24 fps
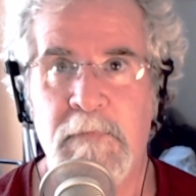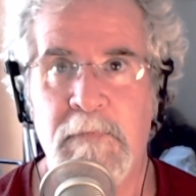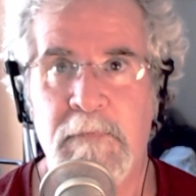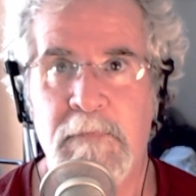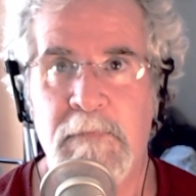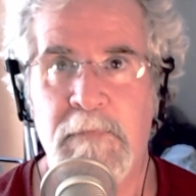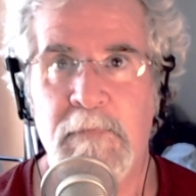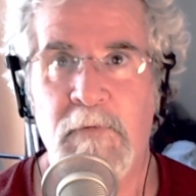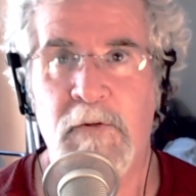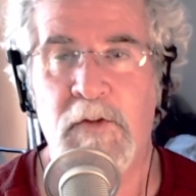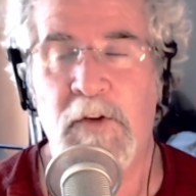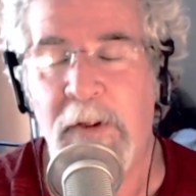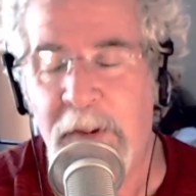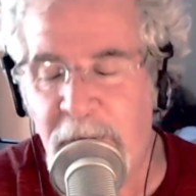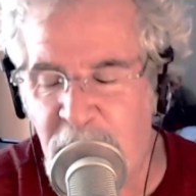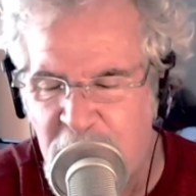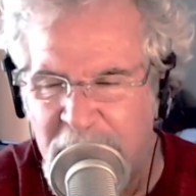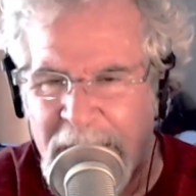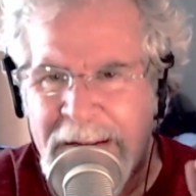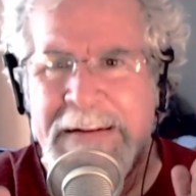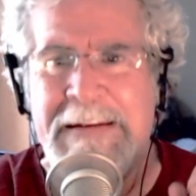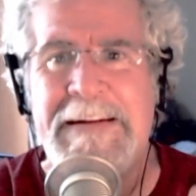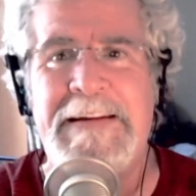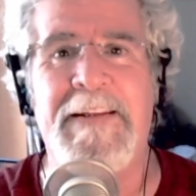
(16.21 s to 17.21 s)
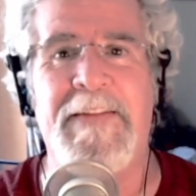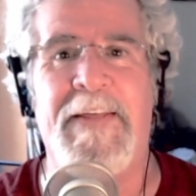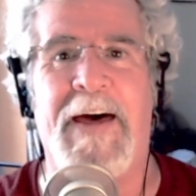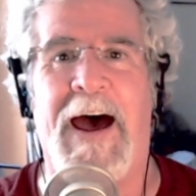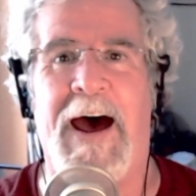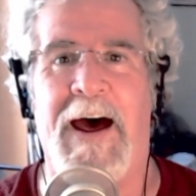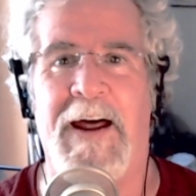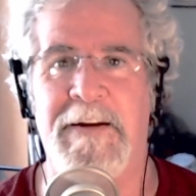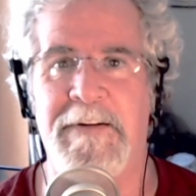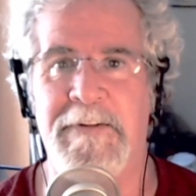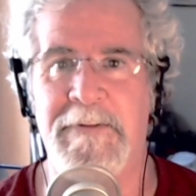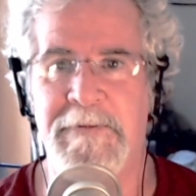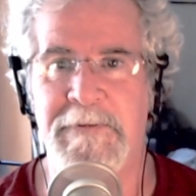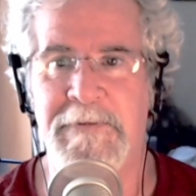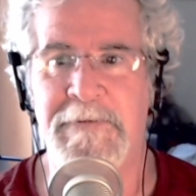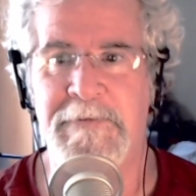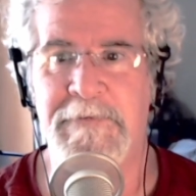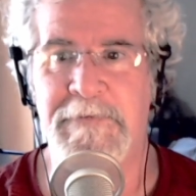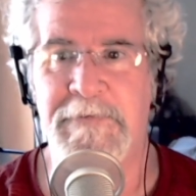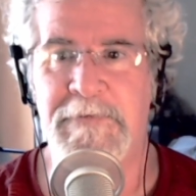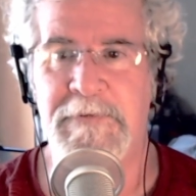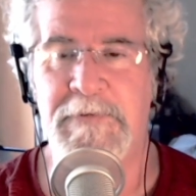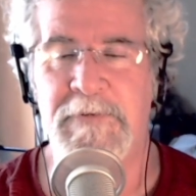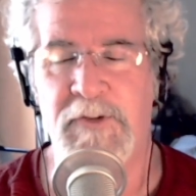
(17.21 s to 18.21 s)
So let's get into that,
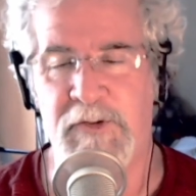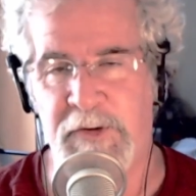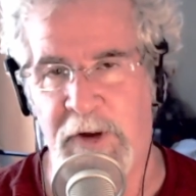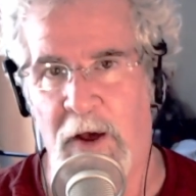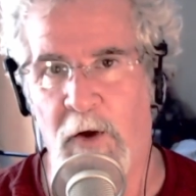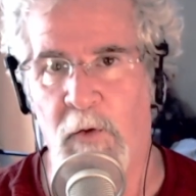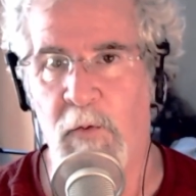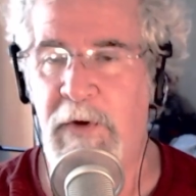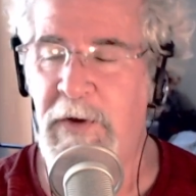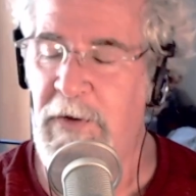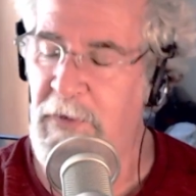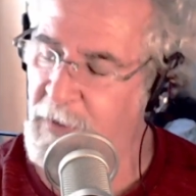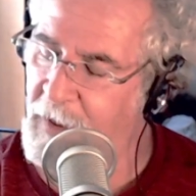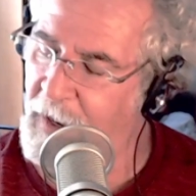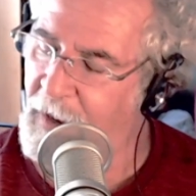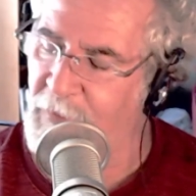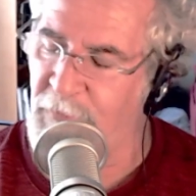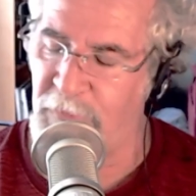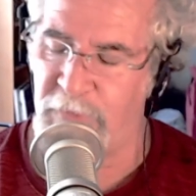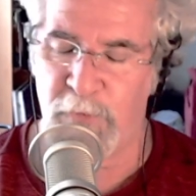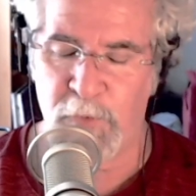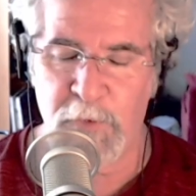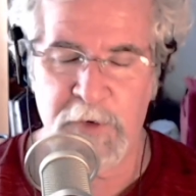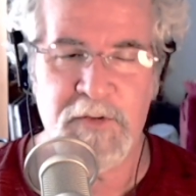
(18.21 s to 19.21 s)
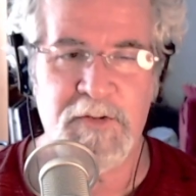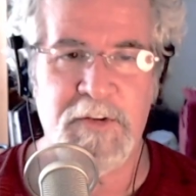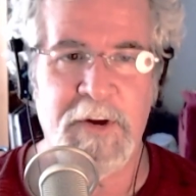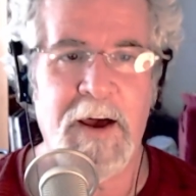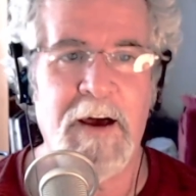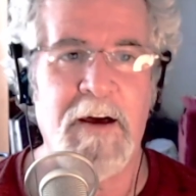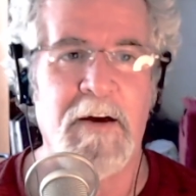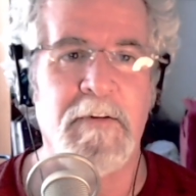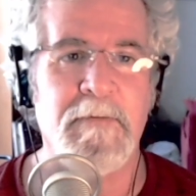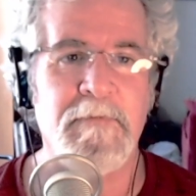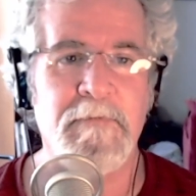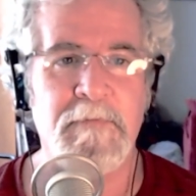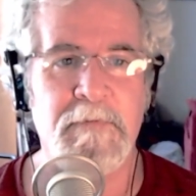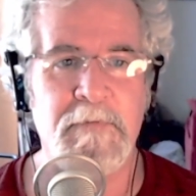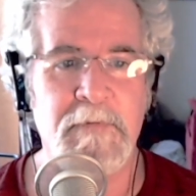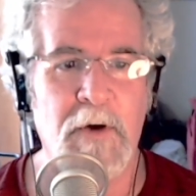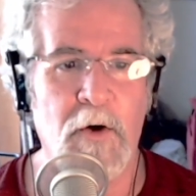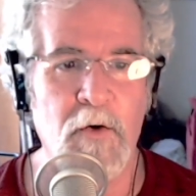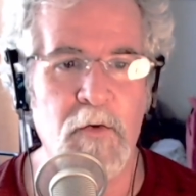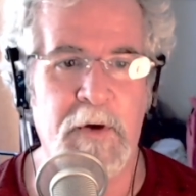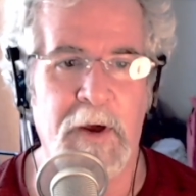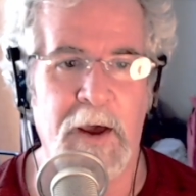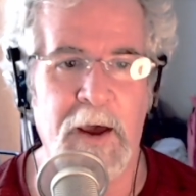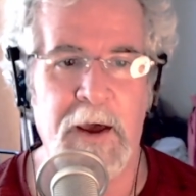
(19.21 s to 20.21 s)
shall we? Yes, we shall.
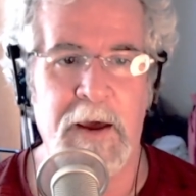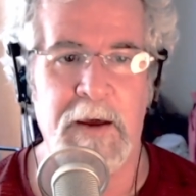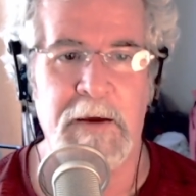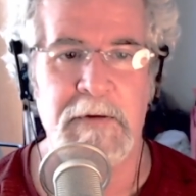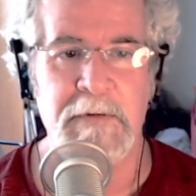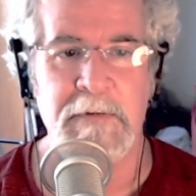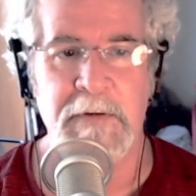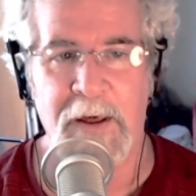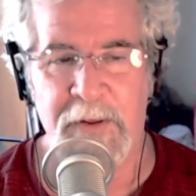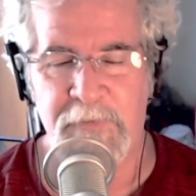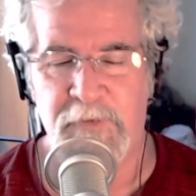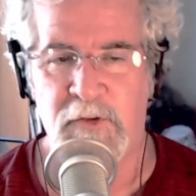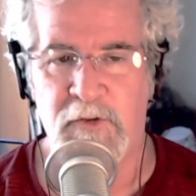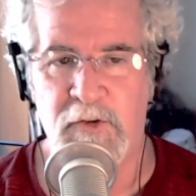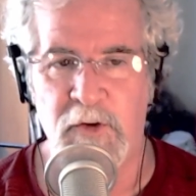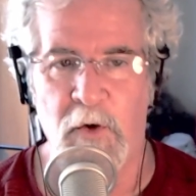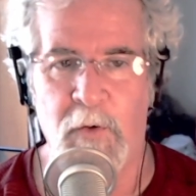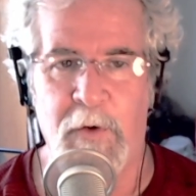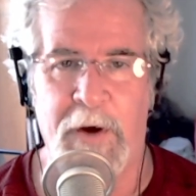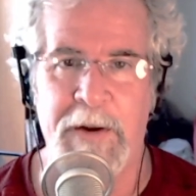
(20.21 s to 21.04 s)
Okay, let's do it.